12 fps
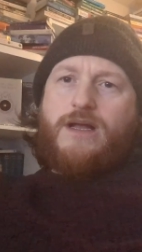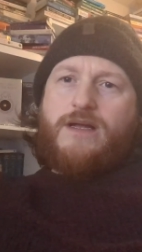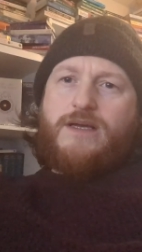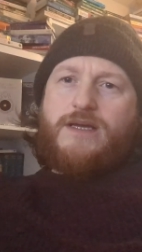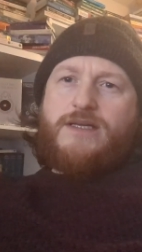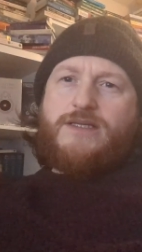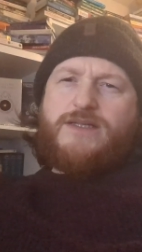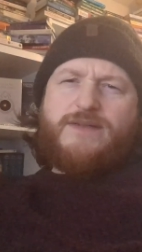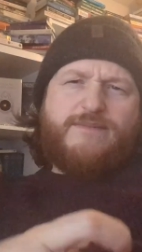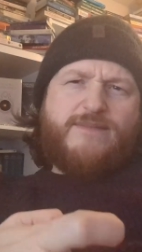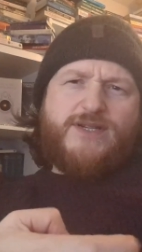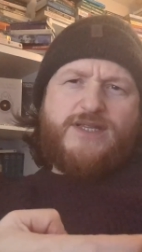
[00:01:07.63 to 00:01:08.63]
And
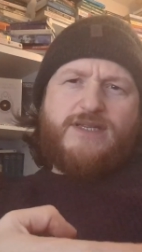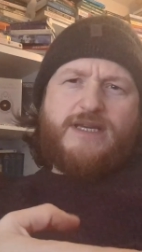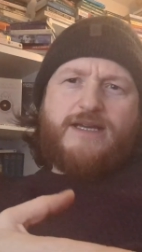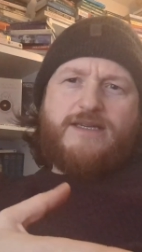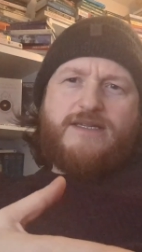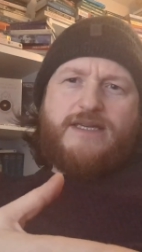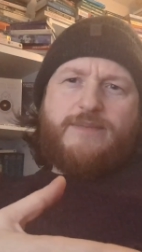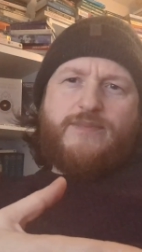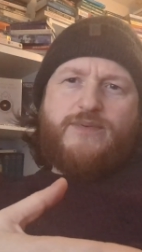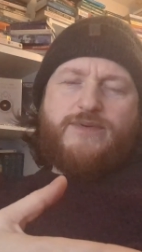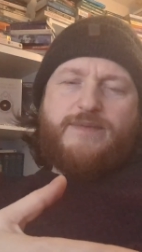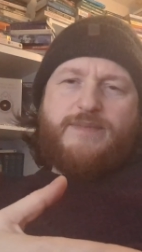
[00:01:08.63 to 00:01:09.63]
my second tip
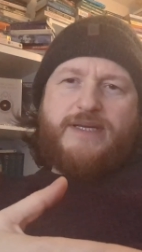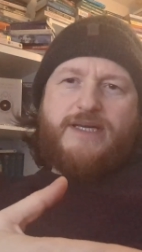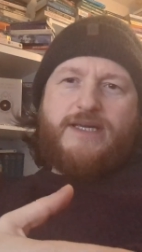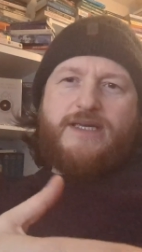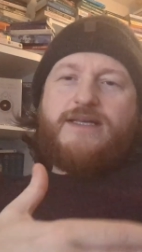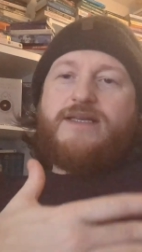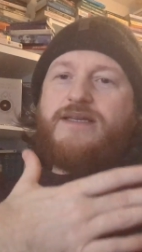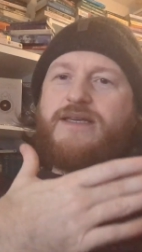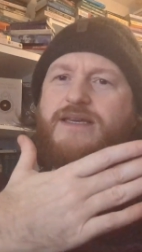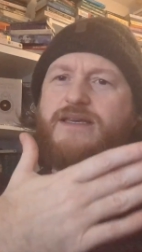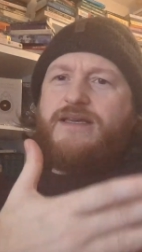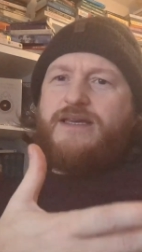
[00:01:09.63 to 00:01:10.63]
would be
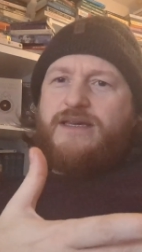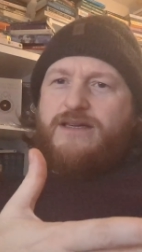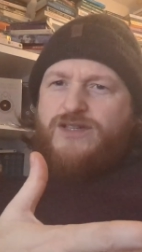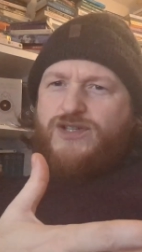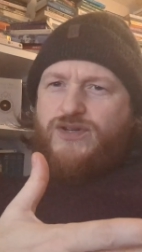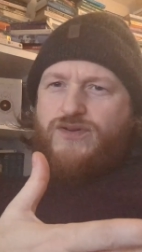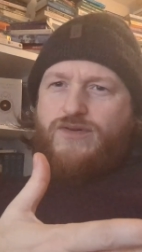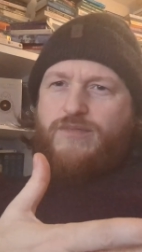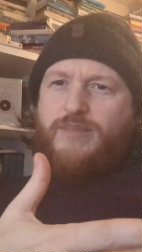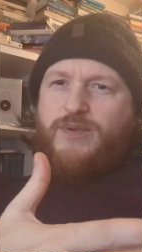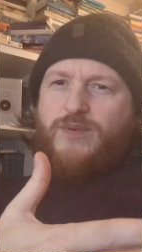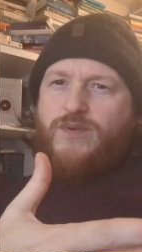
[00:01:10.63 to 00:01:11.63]
get a job
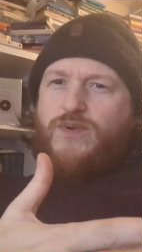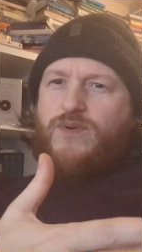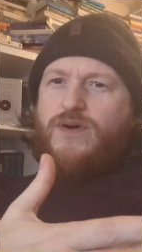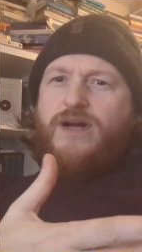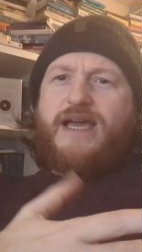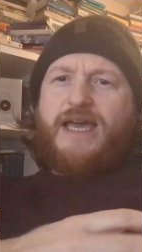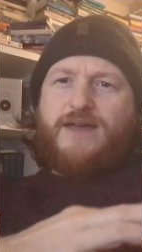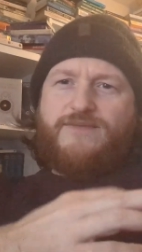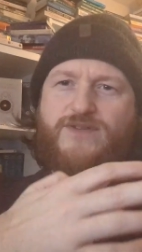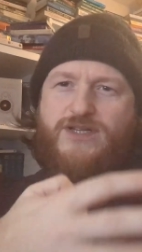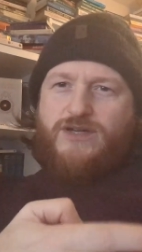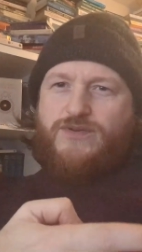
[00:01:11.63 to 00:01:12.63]
or have
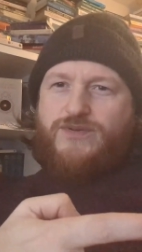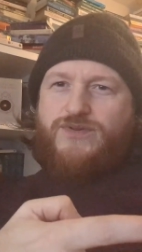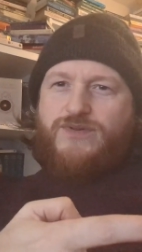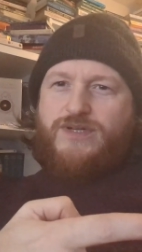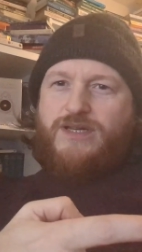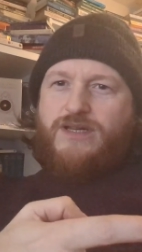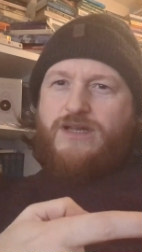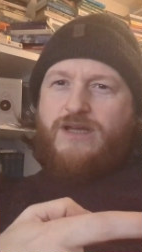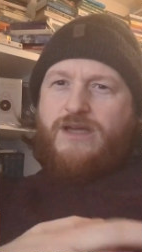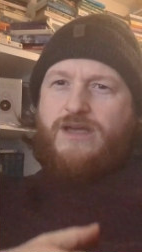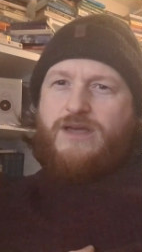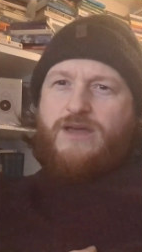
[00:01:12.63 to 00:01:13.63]
children
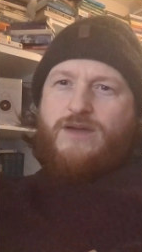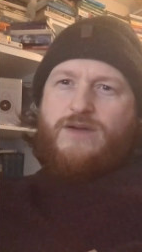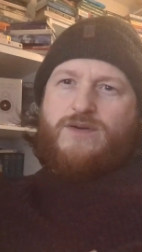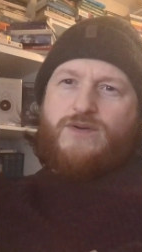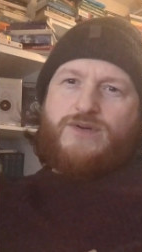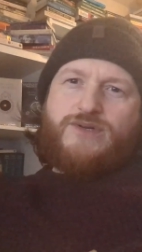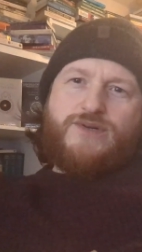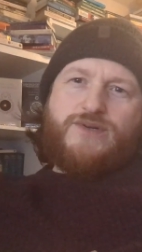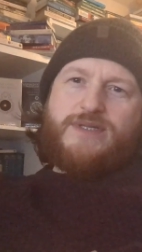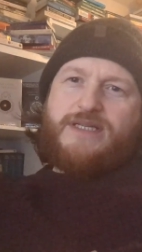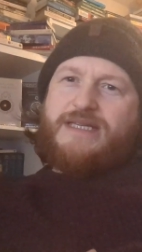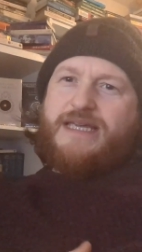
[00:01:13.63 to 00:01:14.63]

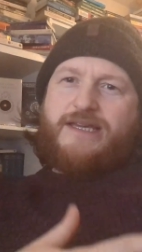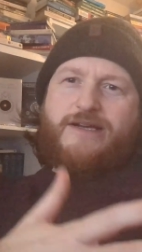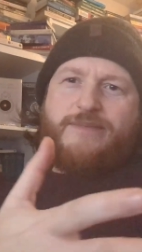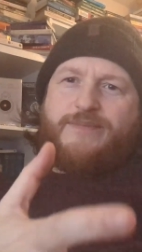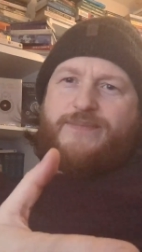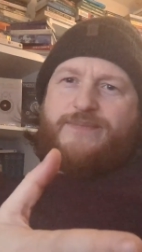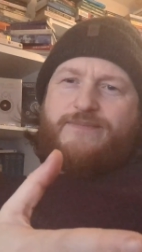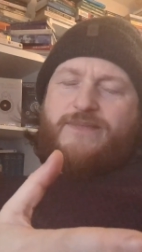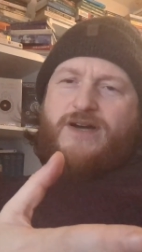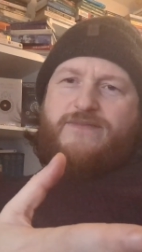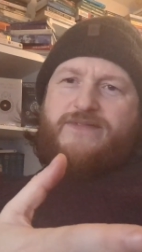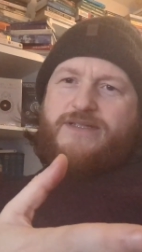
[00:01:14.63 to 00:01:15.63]
or take up
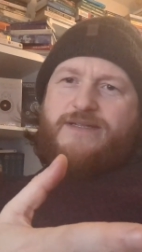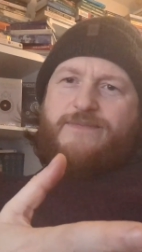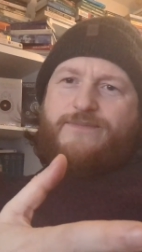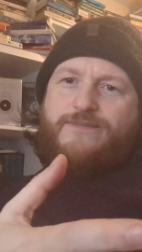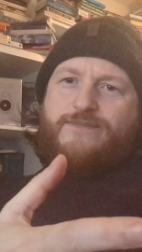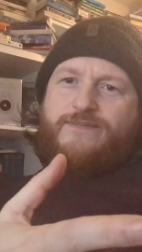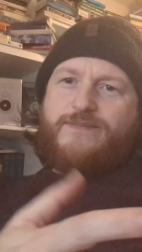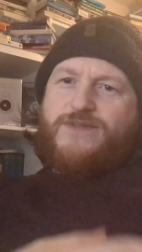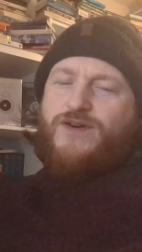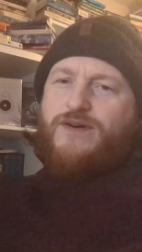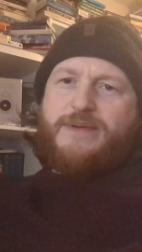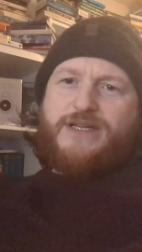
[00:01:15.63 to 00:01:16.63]
other
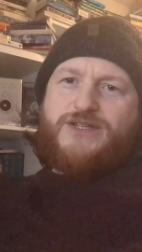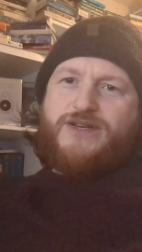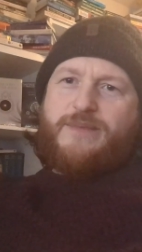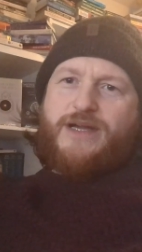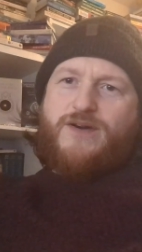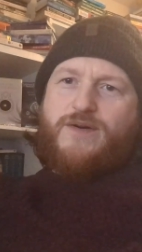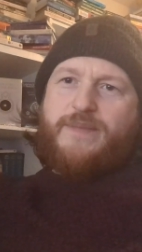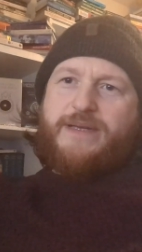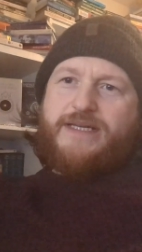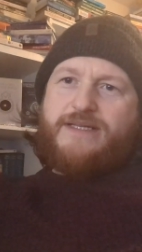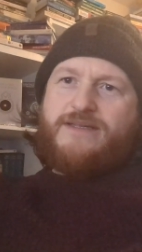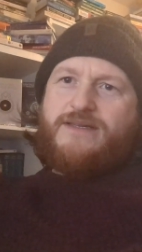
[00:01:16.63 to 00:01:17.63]
time consuming
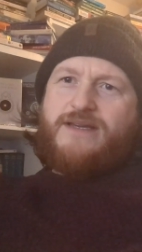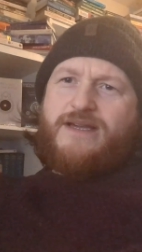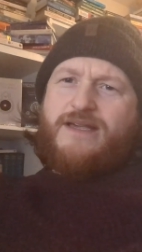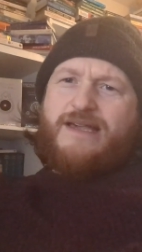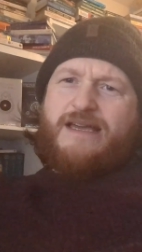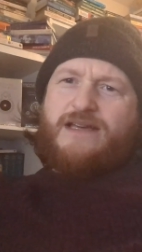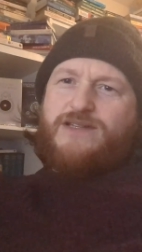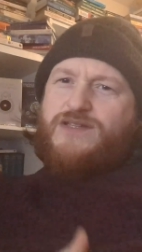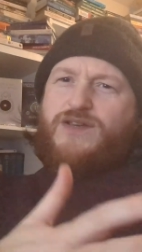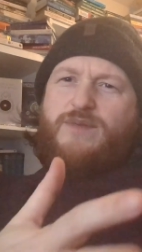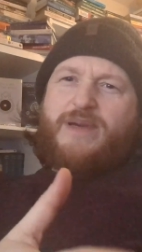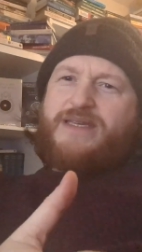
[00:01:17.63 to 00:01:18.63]
hobbies. So
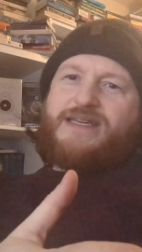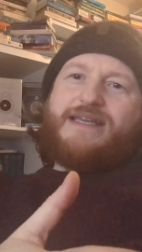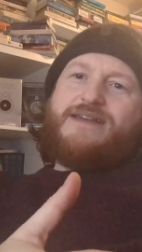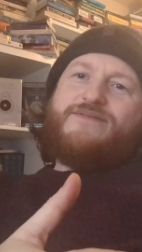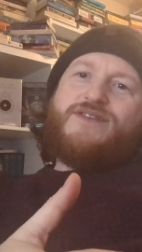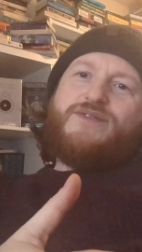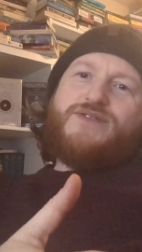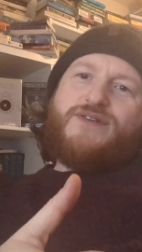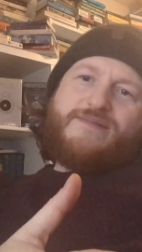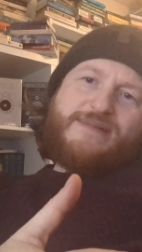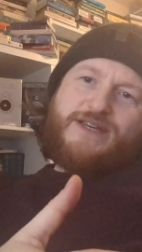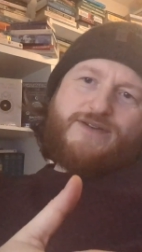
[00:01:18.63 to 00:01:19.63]
you basically have no
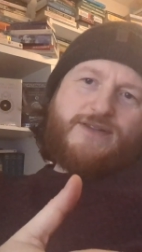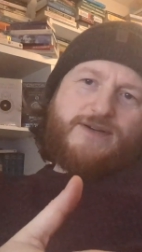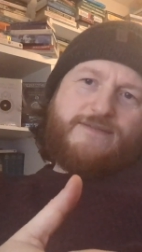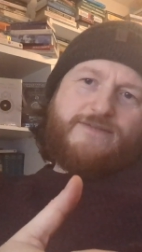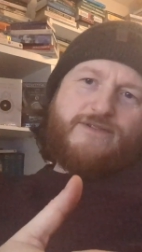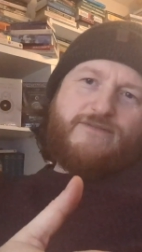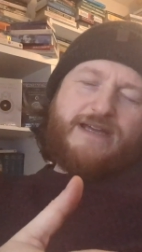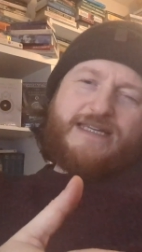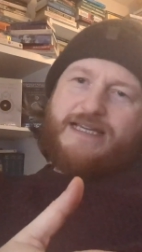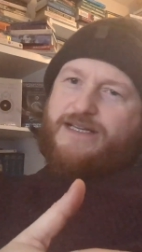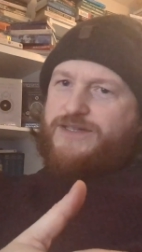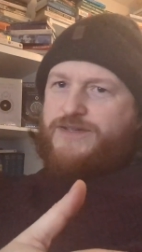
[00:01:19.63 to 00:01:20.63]
time in your life for
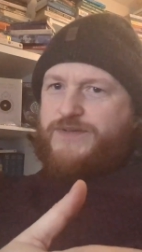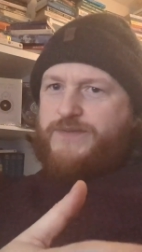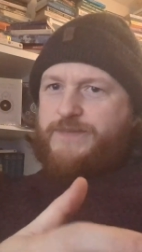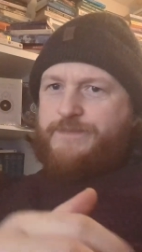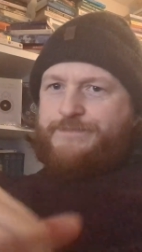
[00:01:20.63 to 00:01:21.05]
reading at all.